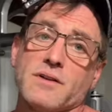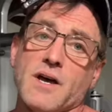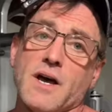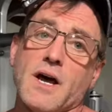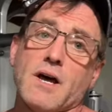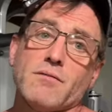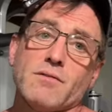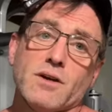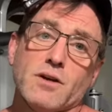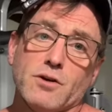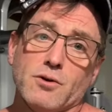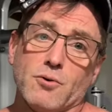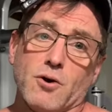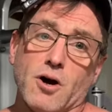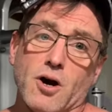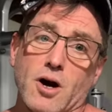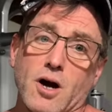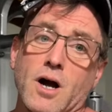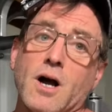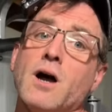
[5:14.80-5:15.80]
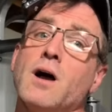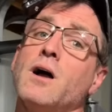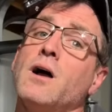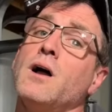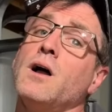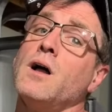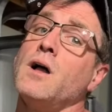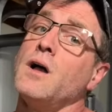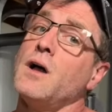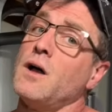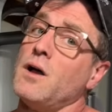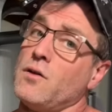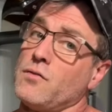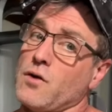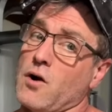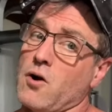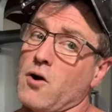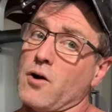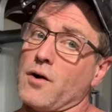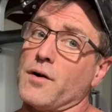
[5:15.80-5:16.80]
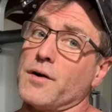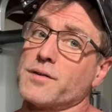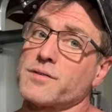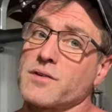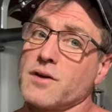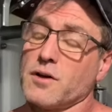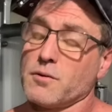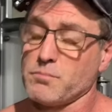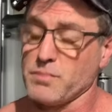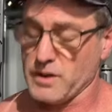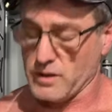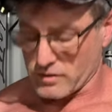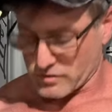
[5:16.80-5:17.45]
the heavier you are, the harder it's gonna be.